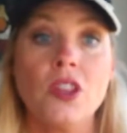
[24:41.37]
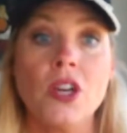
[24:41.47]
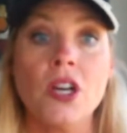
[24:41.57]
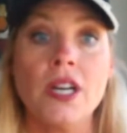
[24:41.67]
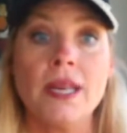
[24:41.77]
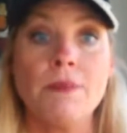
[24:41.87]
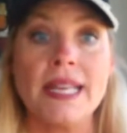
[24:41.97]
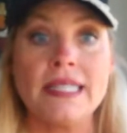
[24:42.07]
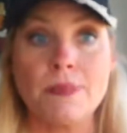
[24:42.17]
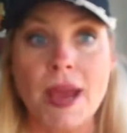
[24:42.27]
learn and be
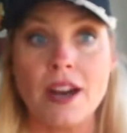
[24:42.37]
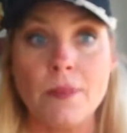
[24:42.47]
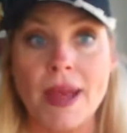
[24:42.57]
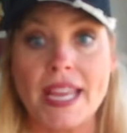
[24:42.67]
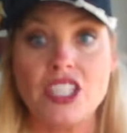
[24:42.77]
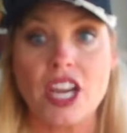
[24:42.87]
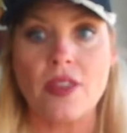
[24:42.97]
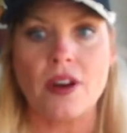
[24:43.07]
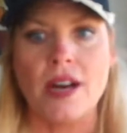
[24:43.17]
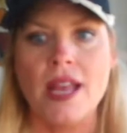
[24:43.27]
inspired by each
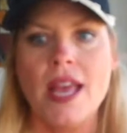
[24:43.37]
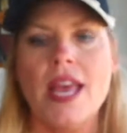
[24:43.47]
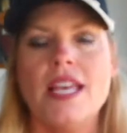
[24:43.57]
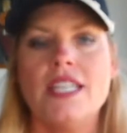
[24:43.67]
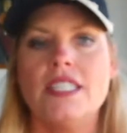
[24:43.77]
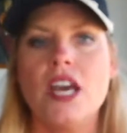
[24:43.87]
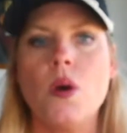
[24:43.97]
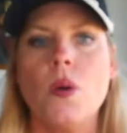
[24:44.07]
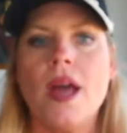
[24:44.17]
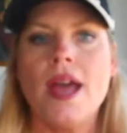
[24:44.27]
other.
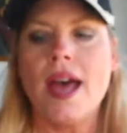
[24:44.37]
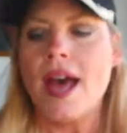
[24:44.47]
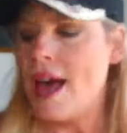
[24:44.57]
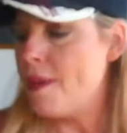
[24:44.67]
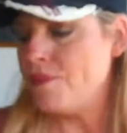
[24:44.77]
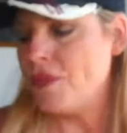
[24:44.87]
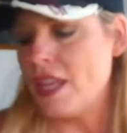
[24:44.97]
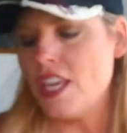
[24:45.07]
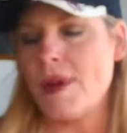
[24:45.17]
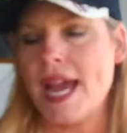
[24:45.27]
So
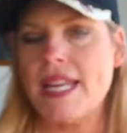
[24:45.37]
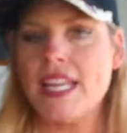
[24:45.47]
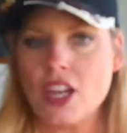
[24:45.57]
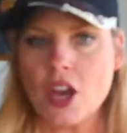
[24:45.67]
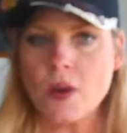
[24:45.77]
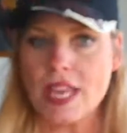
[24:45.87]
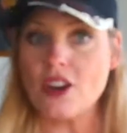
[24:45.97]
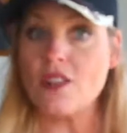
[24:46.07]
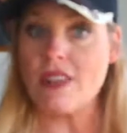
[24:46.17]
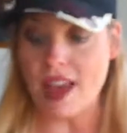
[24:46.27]
you might need to go get
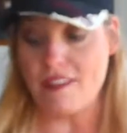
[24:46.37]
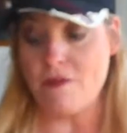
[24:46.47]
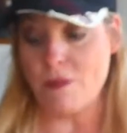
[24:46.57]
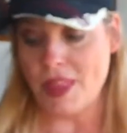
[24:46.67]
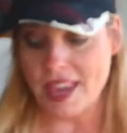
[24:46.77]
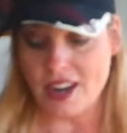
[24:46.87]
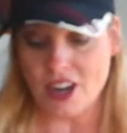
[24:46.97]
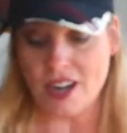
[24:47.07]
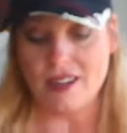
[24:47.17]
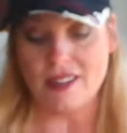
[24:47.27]
your life
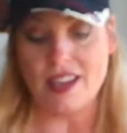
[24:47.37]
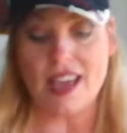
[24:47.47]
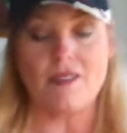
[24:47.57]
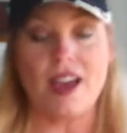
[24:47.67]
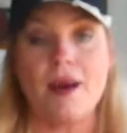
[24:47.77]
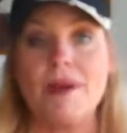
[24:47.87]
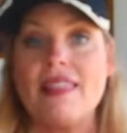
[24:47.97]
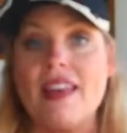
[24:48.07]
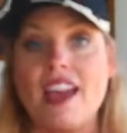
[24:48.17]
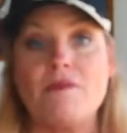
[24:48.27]
planner. Like I've got my
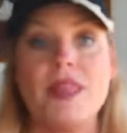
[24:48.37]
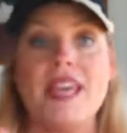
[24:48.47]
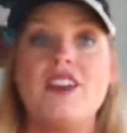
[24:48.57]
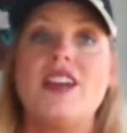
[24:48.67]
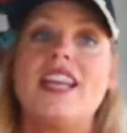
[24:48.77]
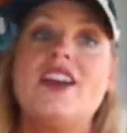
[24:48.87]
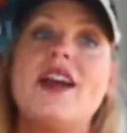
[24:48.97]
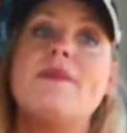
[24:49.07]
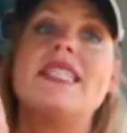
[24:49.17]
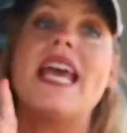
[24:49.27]
life planner here.
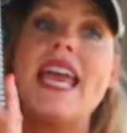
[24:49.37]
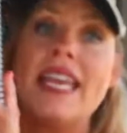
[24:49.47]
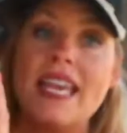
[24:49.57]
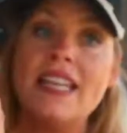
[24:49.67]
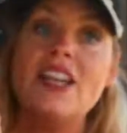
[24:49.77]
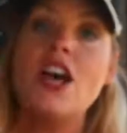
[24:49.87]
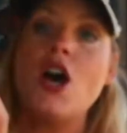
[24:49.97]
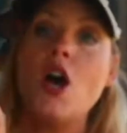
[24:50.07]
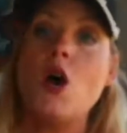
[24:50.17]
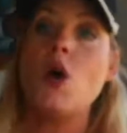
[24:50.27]
I'm taking
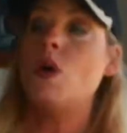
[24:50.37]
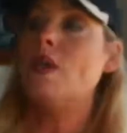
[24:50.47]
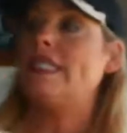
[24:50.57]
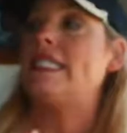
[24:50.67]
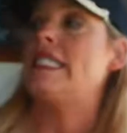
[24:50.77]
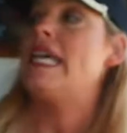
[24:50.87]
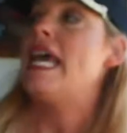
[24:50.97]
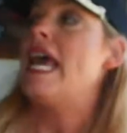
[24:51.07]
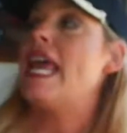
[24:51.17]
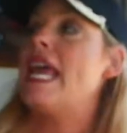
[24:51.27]
notes,
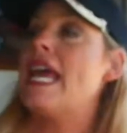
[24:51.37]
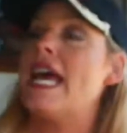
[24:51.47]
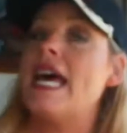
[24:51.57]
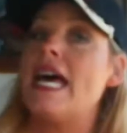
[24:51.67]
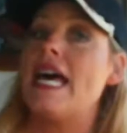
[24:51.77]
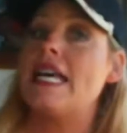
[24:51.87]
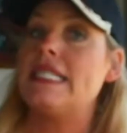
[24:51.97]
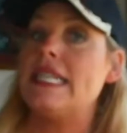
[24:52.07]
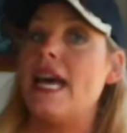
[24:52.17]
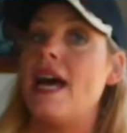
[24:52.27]
and